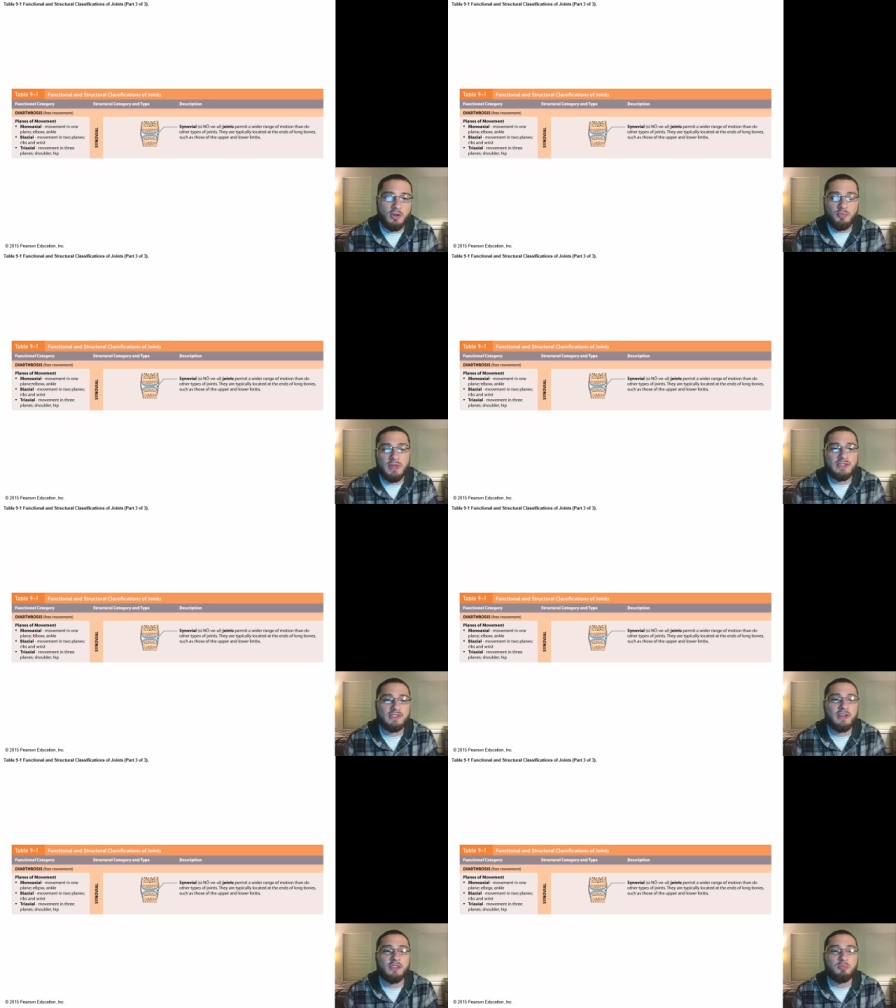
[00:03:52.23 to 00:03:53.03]
based
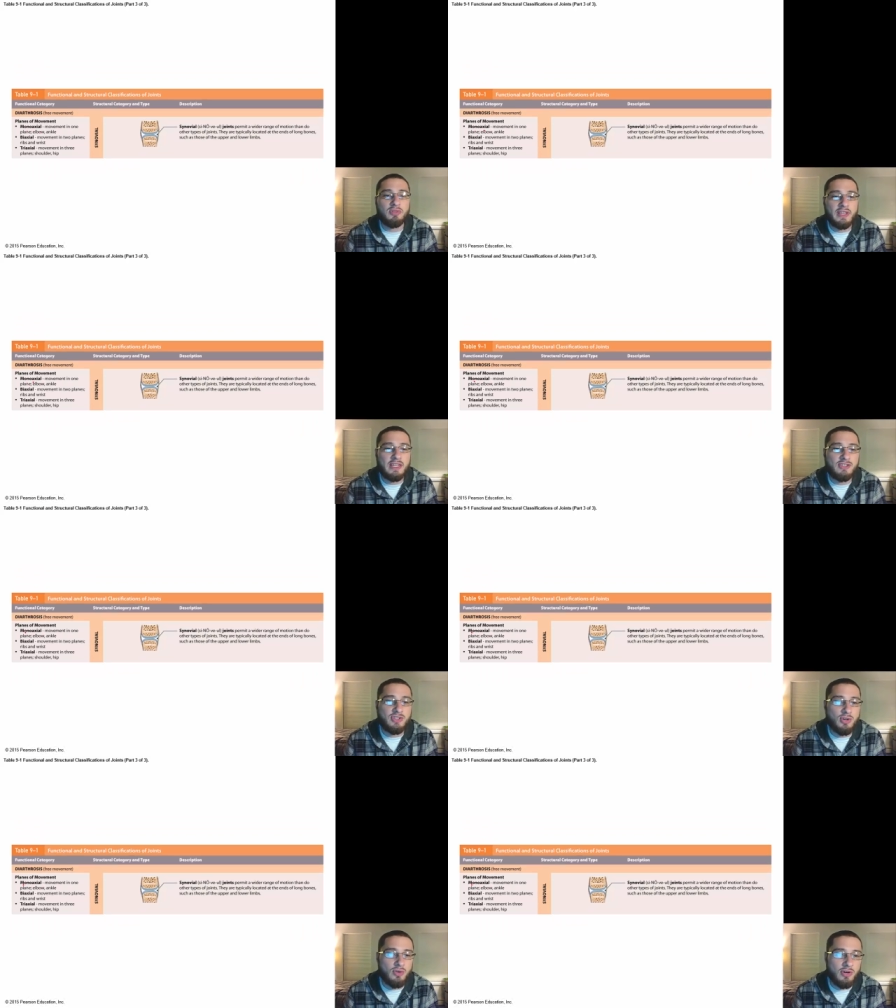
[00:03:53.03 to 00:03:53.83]
on the plane.
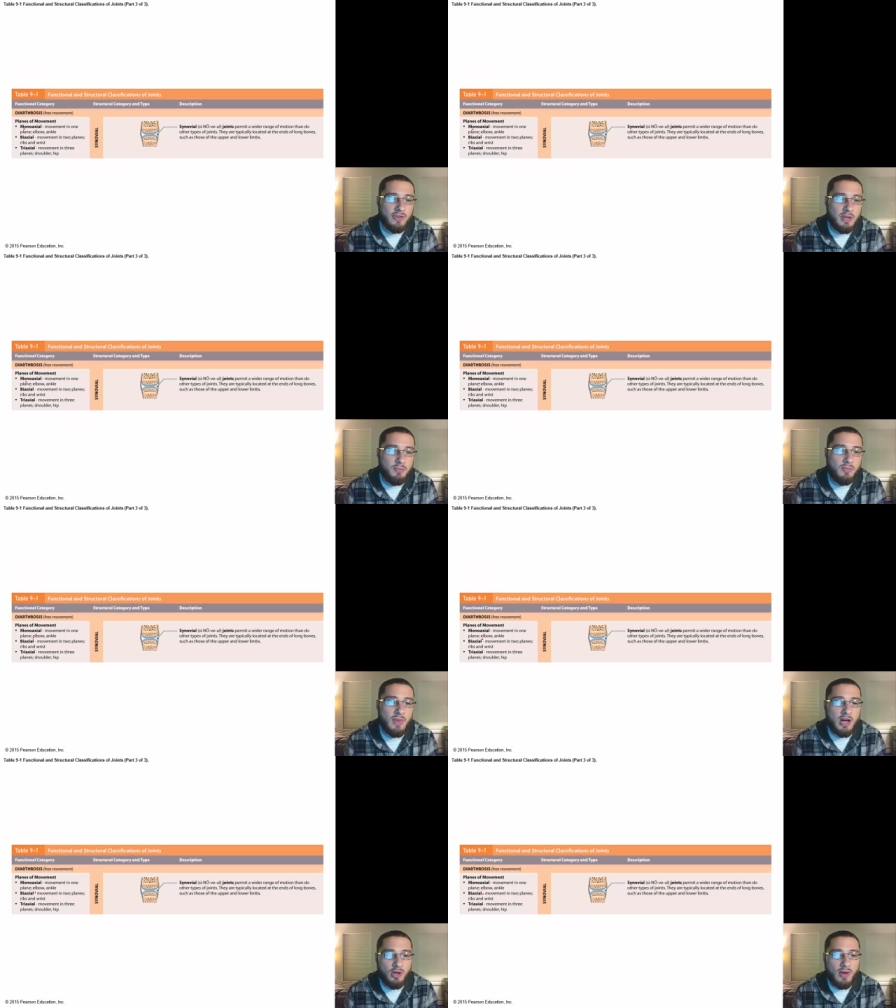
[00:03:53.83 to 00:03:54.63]
So are they
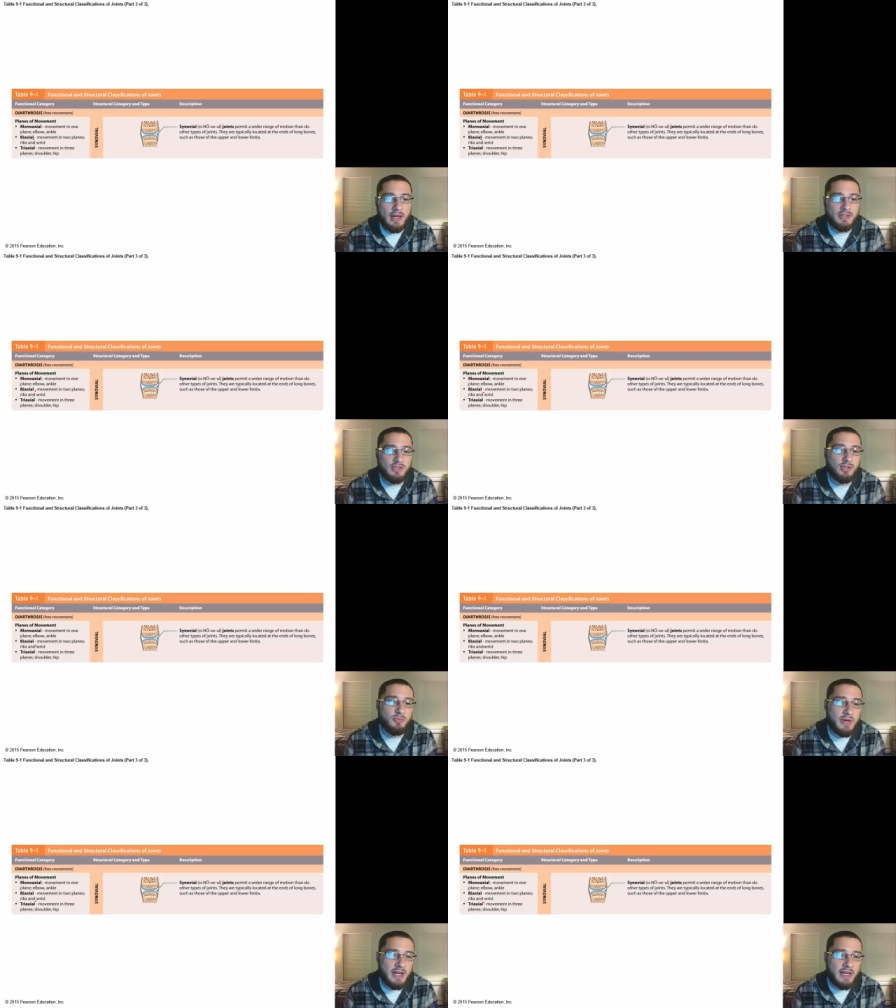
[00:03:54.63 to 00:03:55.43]
monoaxial,
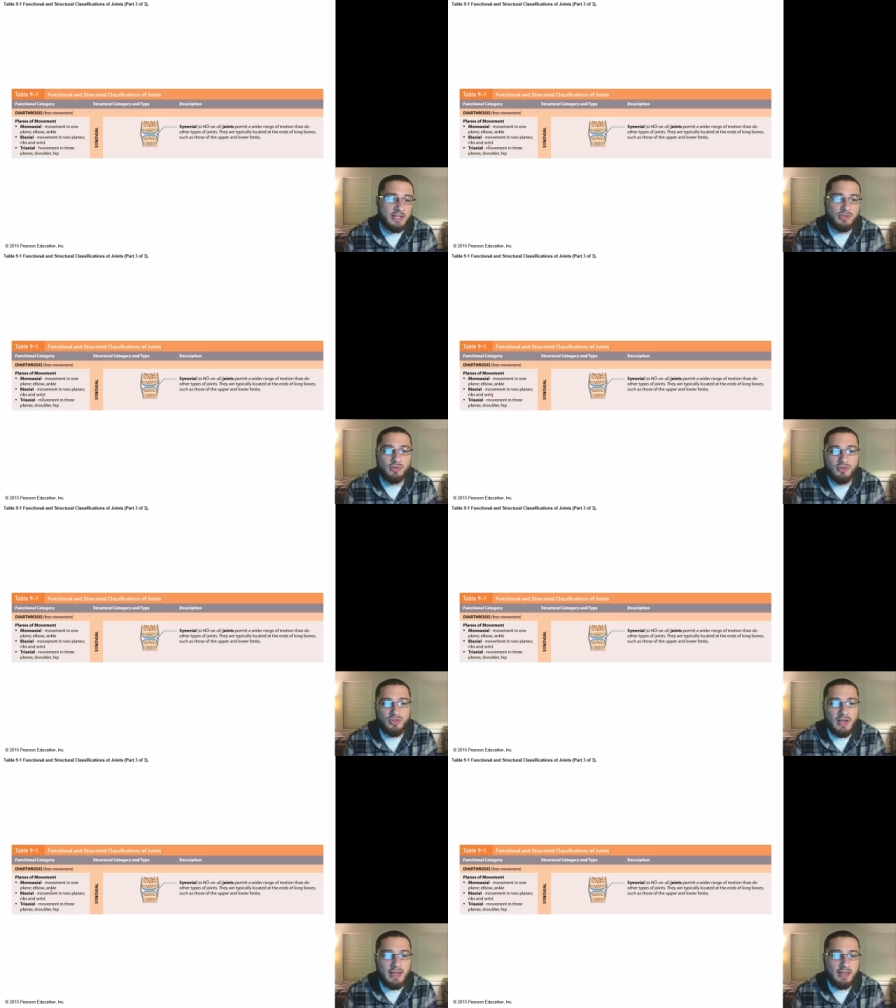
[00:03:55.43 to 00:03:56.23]
biaxial, or
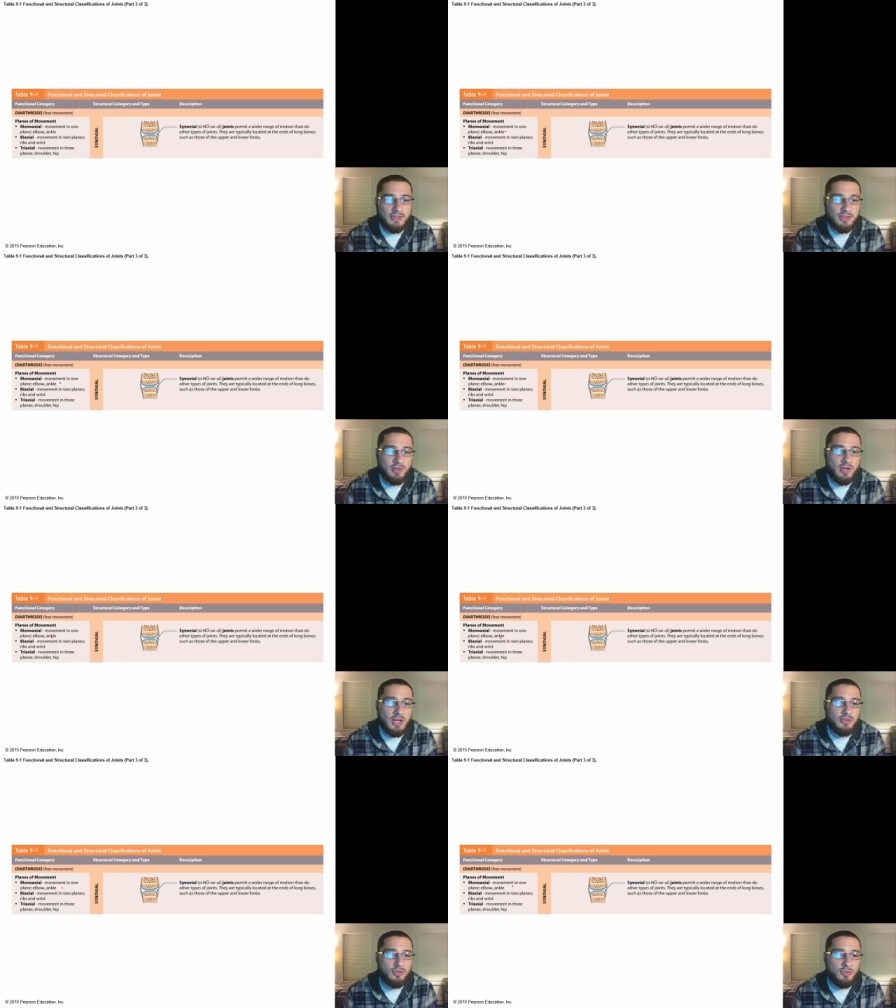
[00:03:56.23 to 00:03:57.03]
triaxial?
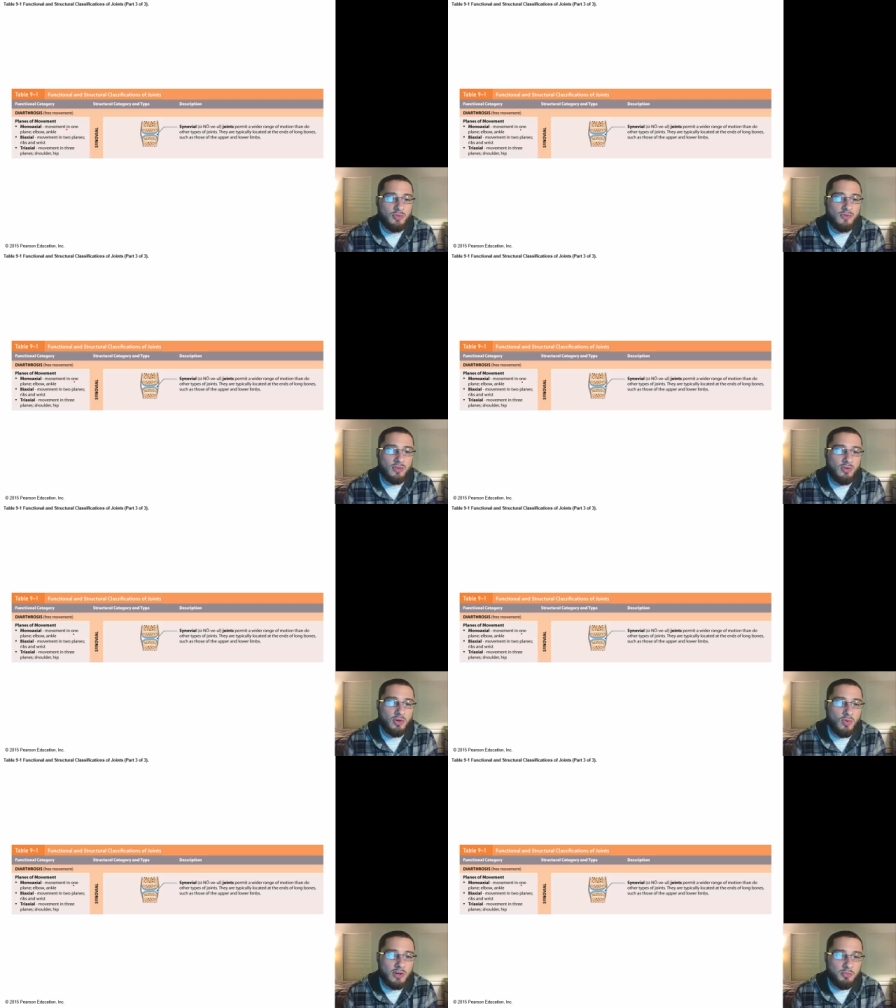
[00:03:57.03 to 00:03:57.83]
Do they move
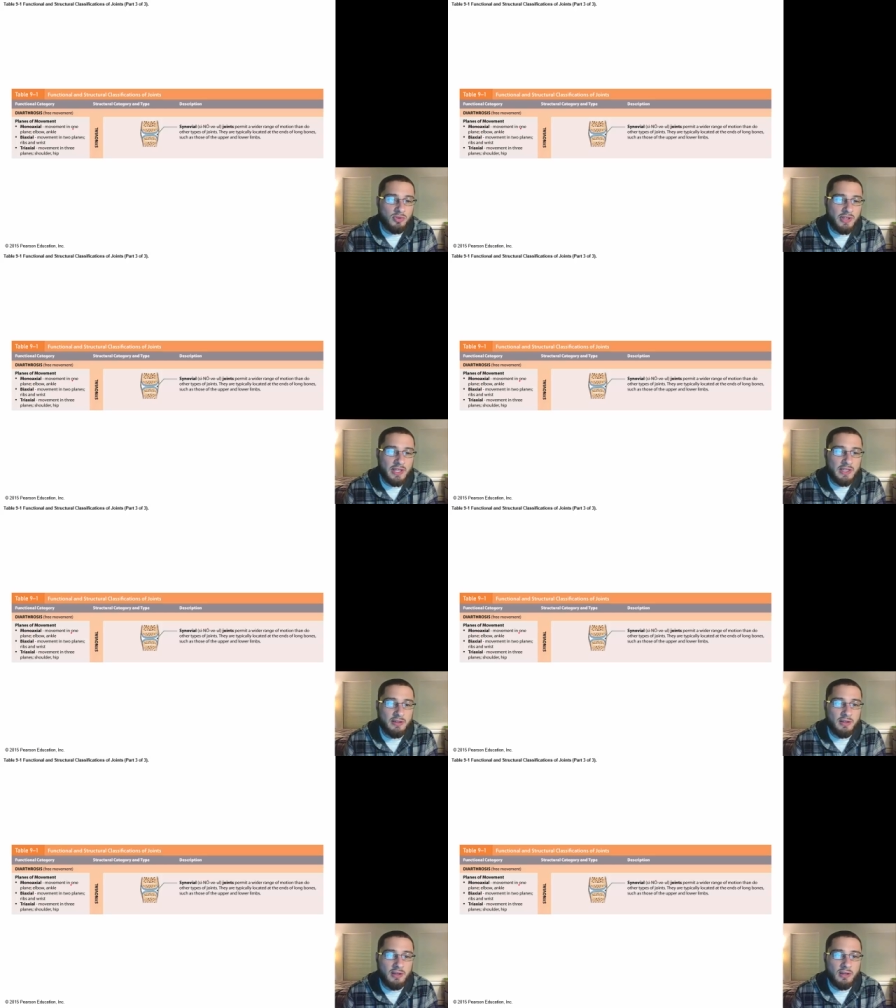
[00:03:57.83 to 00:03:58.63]
along one
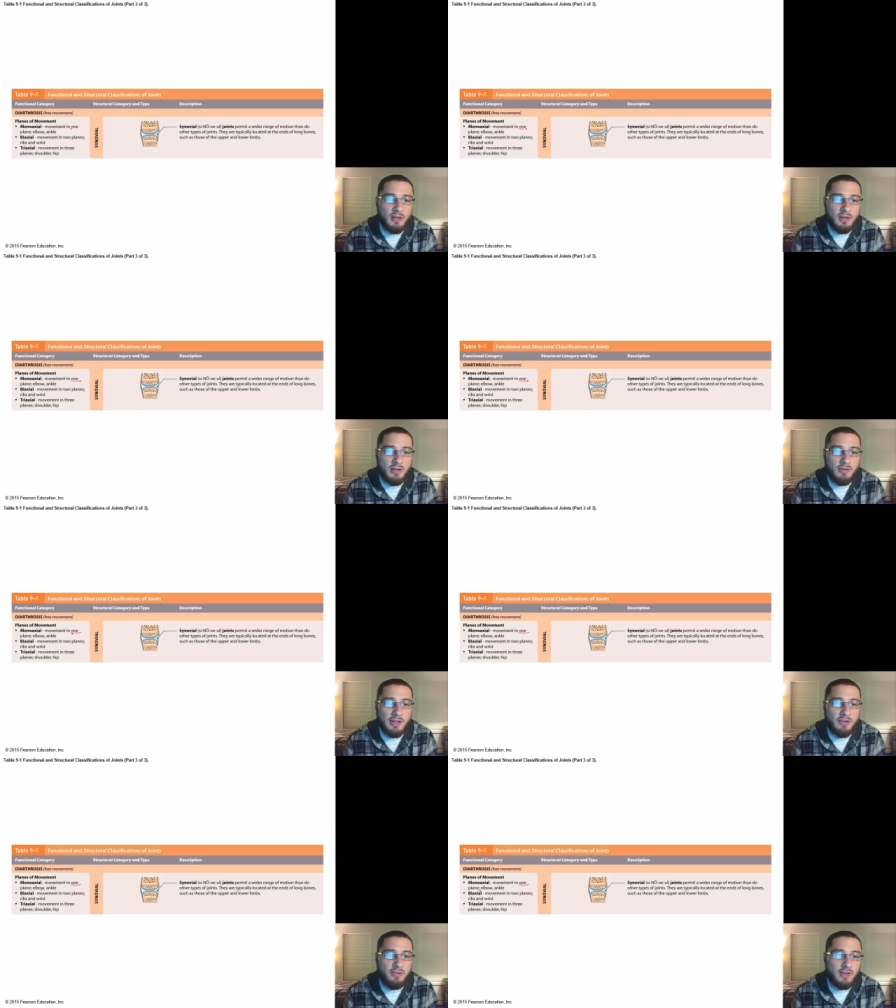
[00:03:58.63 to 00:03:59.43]
plane,
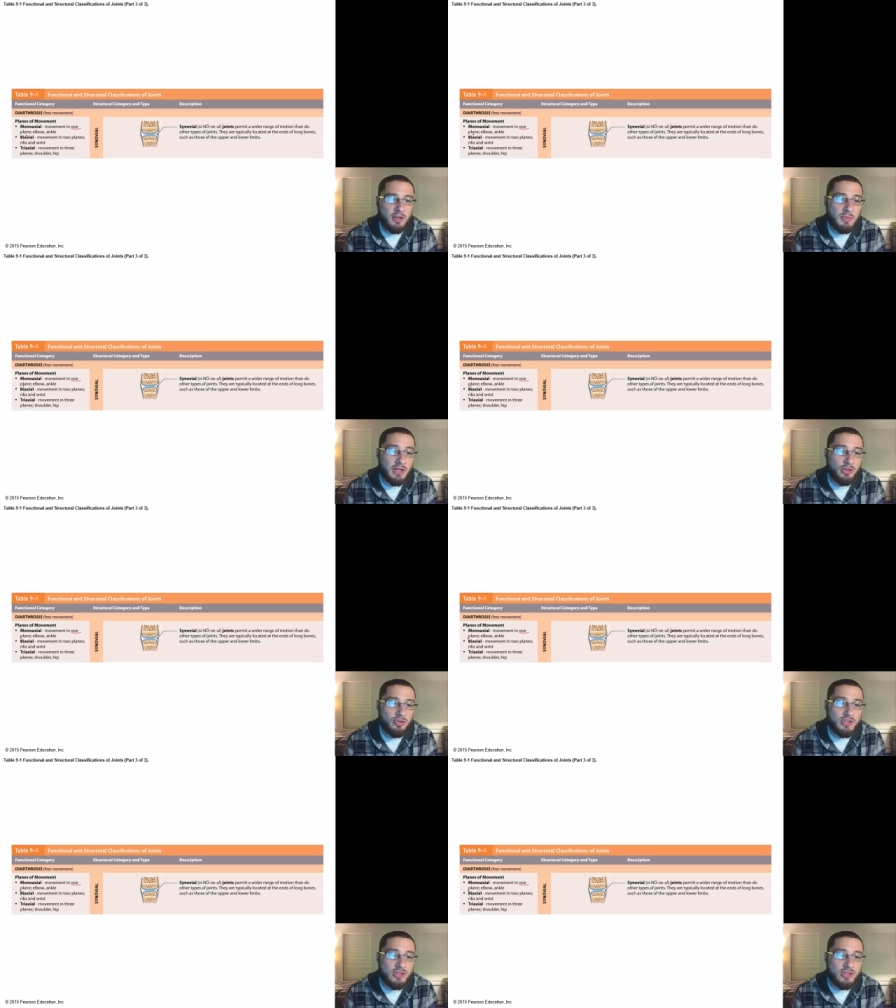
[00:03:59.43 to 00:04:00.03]
like you think about your